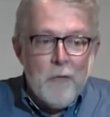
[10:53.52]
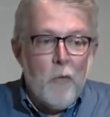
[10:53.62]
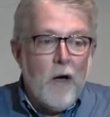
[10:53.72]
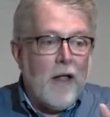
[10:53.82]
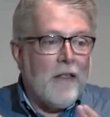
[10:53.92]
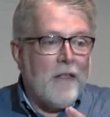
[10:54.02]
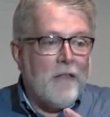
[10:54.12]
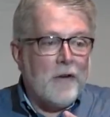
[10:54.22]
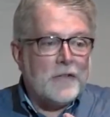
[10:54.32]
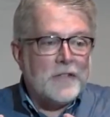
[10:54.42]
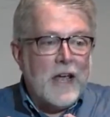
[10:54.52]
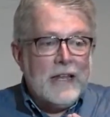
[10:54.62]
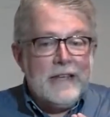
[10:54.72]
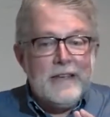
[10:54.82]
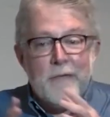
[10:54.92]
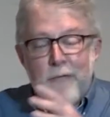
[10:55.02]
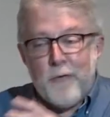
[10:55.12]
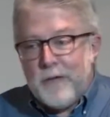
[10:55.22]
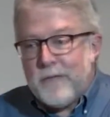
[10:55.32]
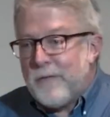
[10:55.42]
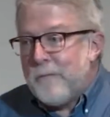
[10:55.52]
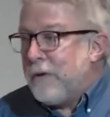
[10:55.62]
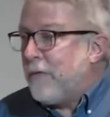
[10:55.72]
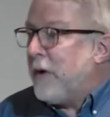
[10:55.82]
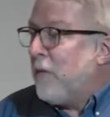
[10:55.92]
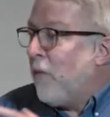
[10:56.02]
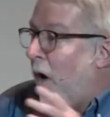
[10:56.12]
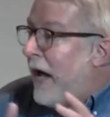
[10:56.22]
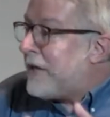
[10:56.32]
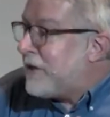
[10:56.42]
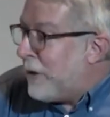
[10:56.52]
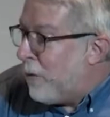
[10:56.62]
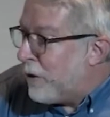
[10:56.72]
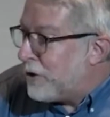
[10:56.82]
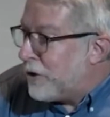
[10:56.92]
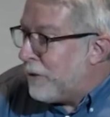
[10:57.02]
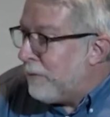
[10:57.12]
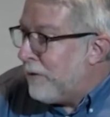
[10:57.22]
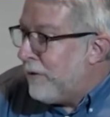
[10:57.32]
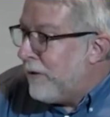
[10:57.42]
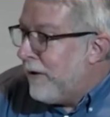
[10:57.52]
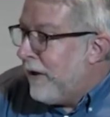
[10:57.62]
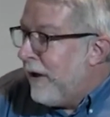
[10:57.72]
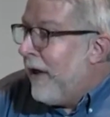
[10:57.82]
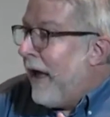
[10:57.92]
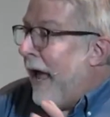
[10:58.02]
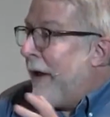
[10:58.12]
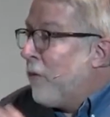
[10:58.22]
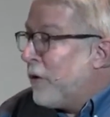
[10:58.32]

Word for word: well, there's a difference between watching worship and